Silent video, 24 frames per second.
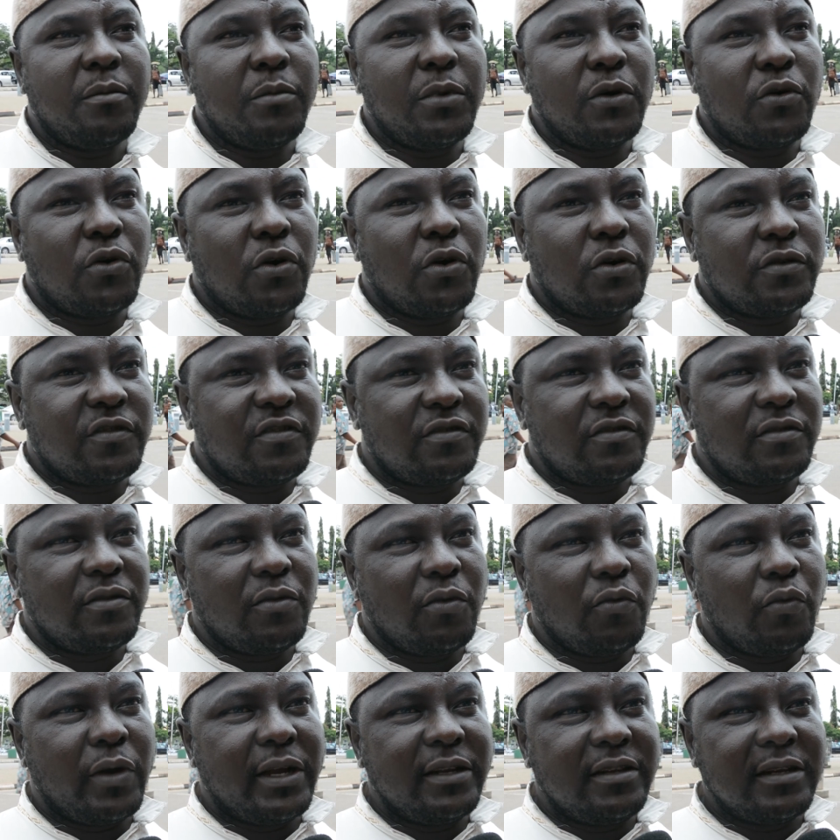Because
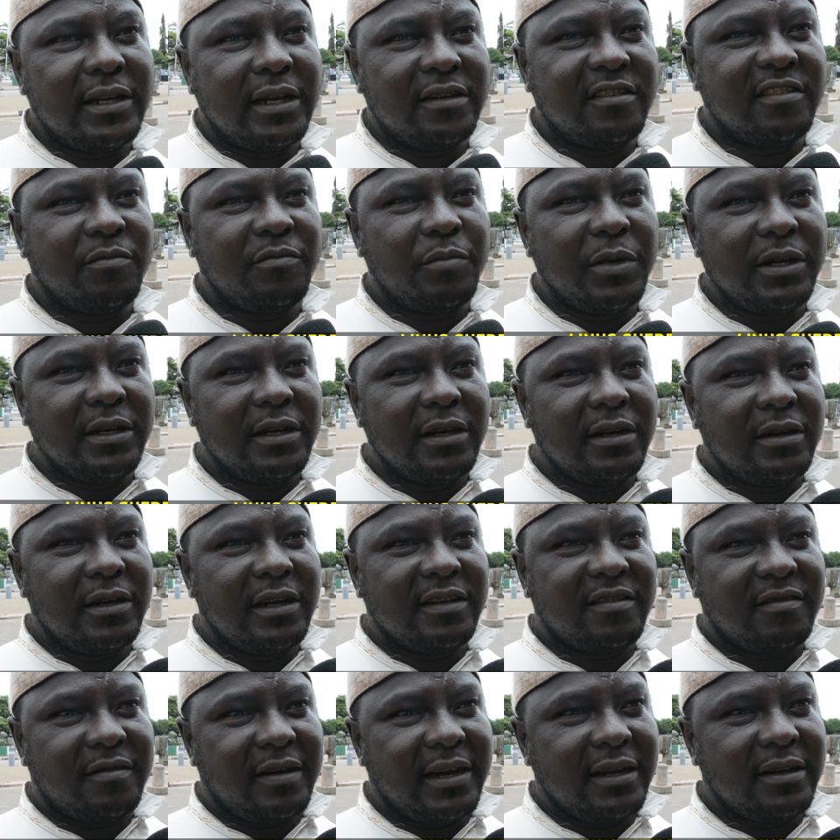one thing that is bringing
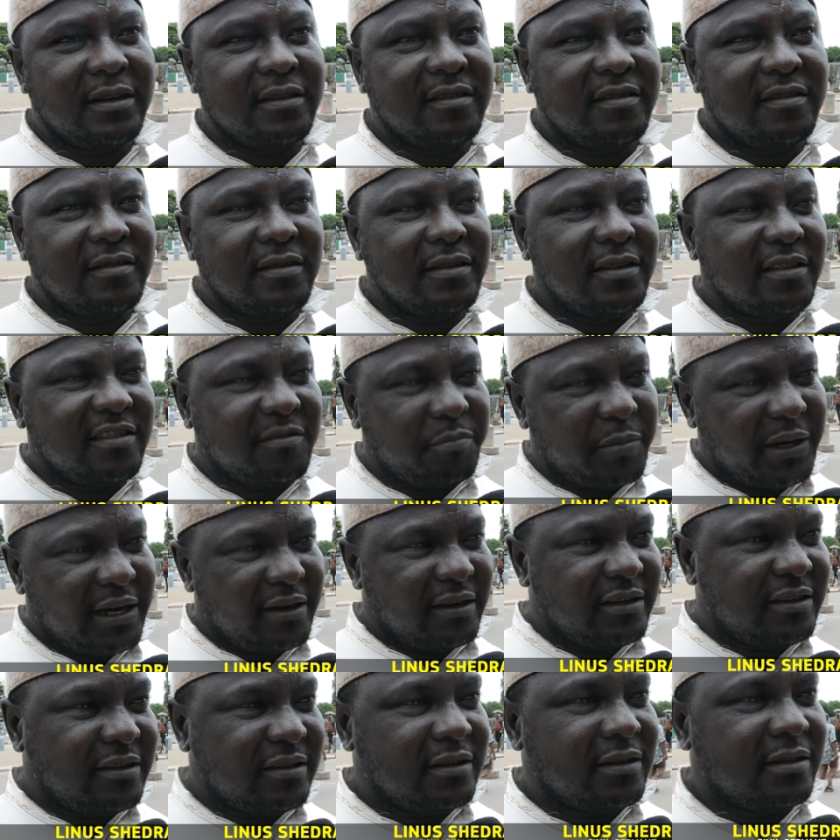the strike is
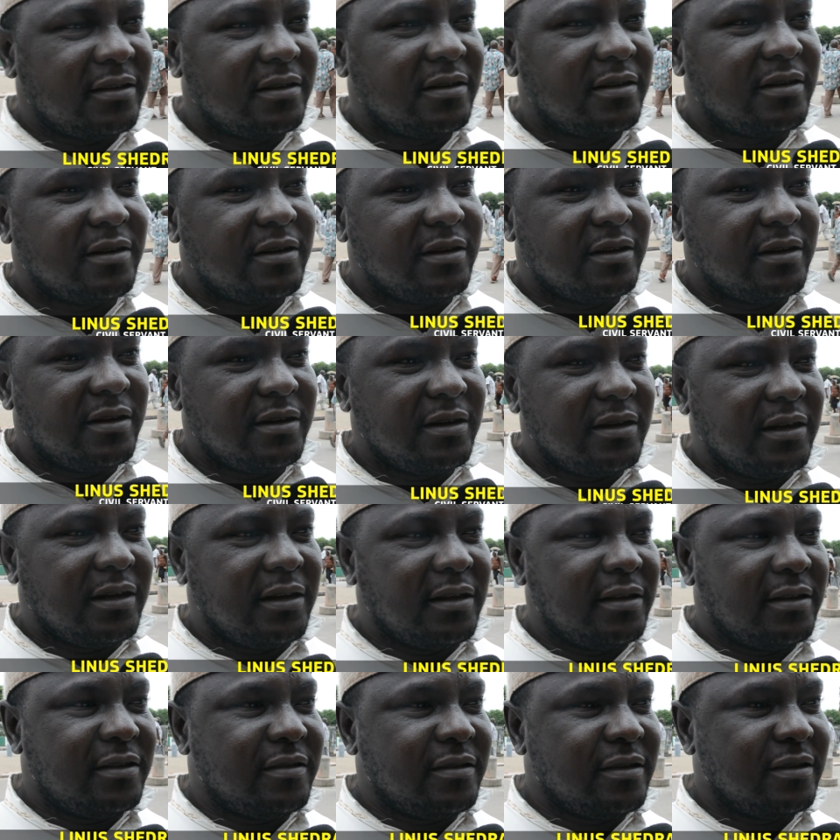disparity
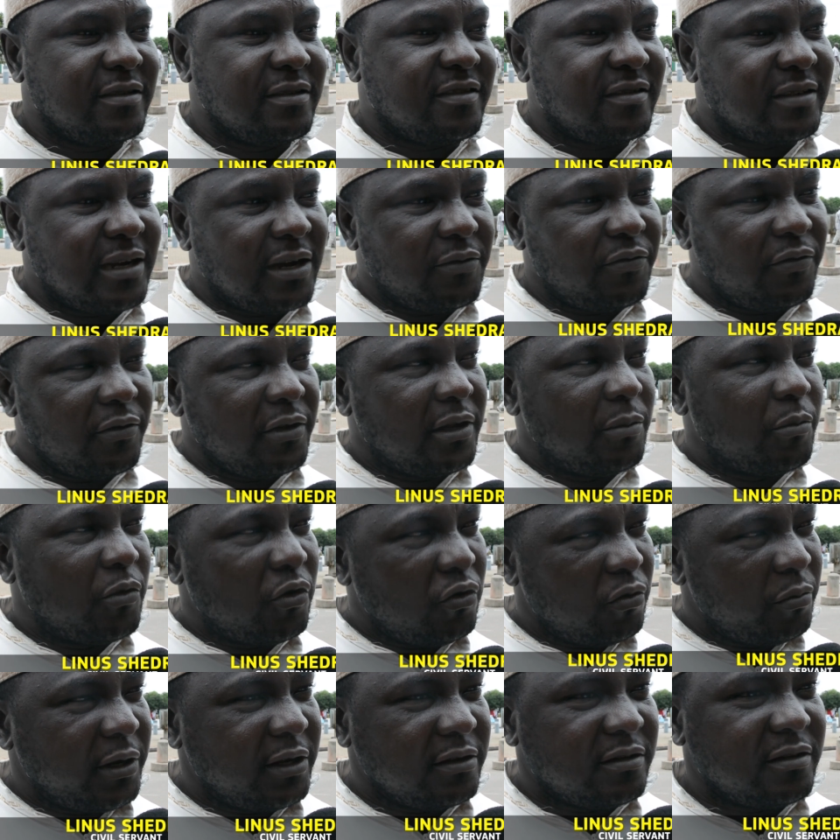in staff
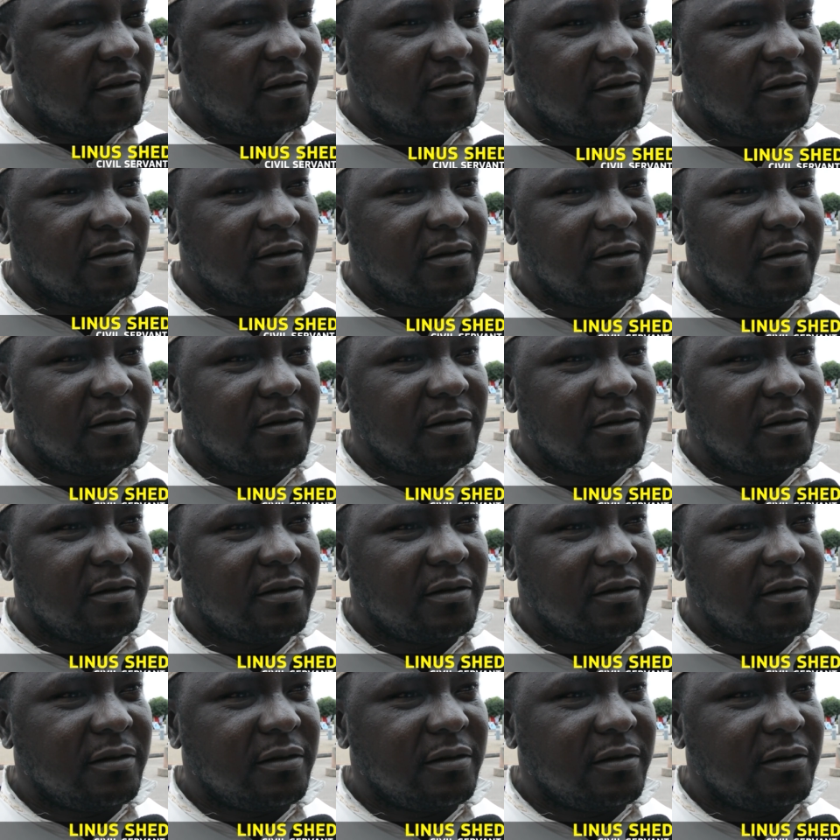emolument.